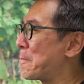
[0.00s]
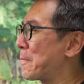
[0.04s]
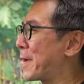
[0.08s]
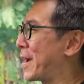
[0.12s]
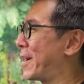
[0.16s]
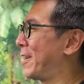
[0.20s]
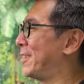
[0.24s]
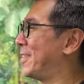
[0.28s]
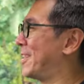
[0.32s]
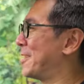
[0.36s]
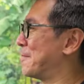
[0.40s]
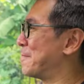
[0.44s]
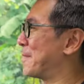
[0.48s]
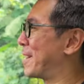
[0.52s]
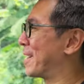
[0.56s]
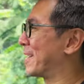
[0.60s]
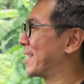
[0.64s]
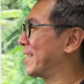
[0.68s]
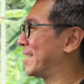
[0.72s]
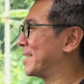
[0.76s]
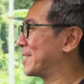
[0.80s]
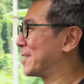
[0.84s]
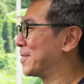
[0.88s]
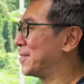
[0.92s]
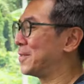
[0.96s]
parallel
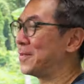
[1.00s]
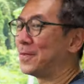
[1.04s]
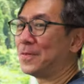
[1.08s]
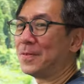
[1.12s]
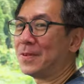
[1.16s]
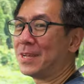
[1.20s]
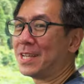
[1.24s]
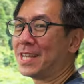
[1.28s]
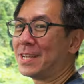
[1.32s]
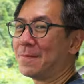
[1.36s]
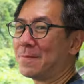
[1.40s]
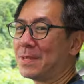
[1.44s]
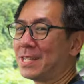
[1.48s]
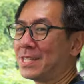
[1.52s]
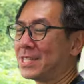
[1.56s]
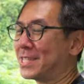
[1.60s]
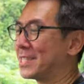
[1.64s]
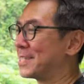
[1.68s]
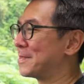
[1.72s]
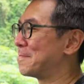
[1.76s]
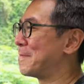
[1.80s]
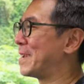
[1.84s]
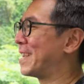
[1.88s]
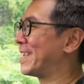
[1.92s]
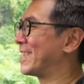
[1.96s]
parking, so let me
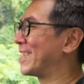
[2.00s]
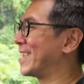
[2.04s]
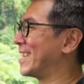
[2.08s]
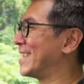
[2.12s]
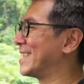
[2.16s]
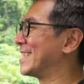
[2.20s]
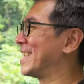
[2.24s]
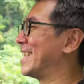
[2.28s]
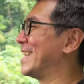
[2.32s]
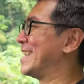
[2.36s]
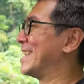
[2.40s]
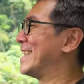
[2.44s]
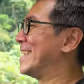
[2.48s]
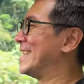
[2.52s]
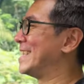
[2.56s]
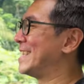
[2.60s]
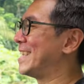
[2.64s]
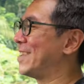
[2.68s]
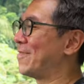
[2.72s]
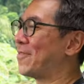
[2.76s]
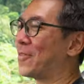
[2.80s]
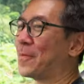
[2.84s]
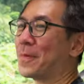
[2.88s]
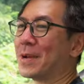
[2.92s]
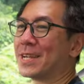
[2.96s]
just make things
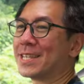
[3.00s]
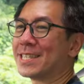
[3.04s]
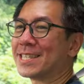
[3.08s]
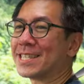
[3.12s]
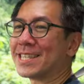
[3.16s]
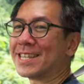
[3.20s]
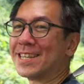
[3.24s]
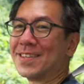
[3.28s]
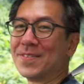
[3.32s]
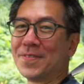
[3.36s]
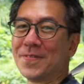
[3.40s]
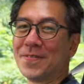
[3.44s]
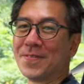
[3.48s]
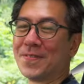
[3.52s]
easy for myself.